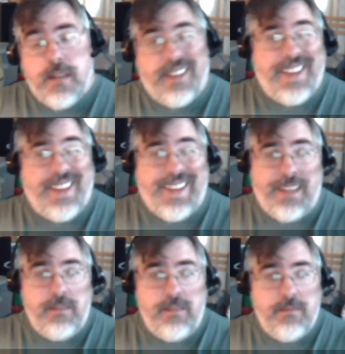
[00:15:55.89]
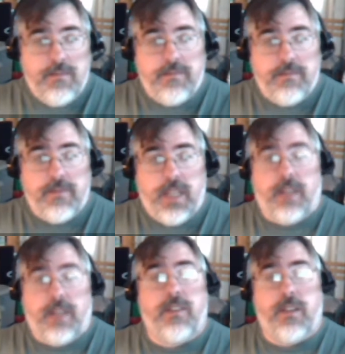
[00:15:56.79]
I like it.
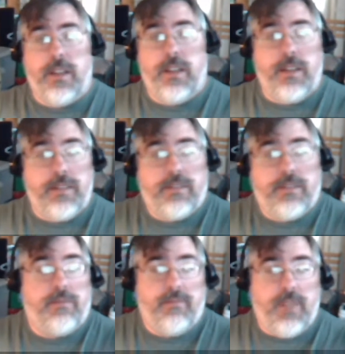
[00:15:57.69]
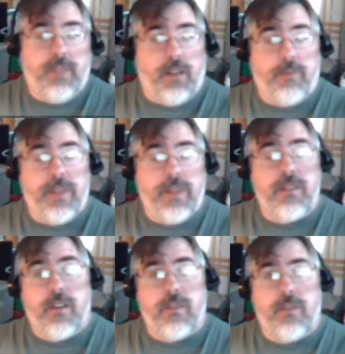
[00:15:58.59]
And that's all
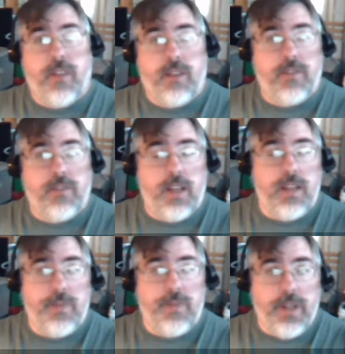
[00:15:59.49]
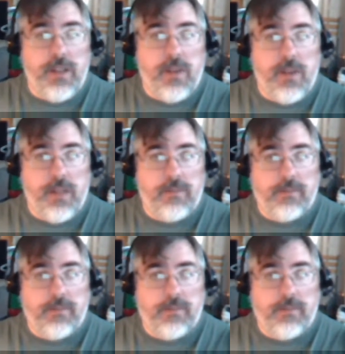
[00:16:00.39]
that's all the philosophy I need to put into it.